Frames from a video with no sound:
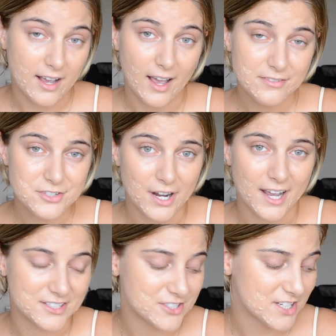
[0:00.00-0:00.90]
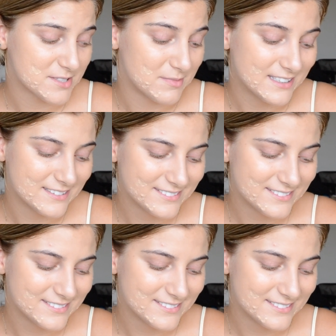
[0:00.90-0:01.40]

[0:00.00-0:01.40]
I've tried, trust me.